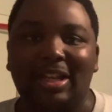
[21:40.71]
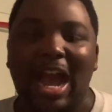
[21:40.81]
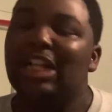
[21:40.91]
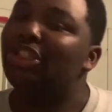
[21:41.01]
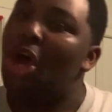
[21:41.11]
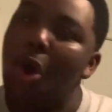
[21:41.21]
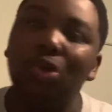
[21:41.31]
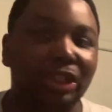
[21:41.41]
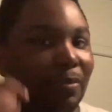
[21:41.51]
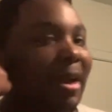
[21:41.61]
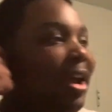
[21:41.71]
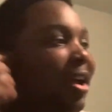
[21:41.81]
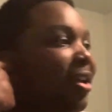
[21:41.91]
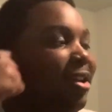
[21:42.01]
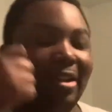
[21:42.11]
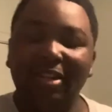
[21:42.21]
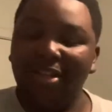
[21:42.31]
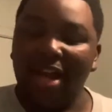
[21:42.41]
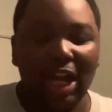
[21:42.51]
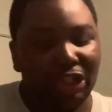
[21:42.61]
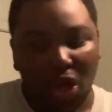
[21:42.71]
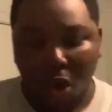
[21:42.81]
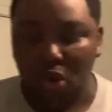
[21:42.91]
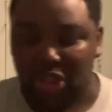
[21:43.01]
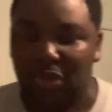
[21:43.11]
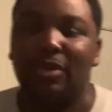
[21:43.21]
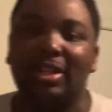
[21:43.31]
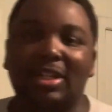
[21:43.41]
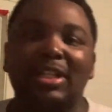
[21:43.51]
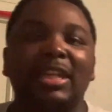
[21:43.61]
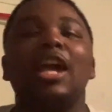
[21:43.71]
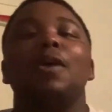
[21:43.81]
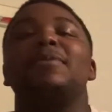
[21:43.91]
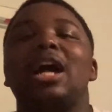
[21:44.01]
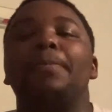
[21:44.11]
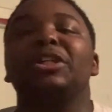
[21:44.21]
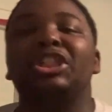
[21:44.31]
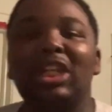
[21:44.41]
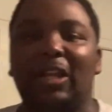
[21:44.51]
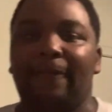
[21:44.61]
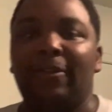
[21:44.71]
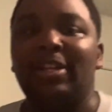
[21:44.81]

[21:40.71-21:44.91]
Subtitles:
I told you, man. I told you. Tell me I'm the chief.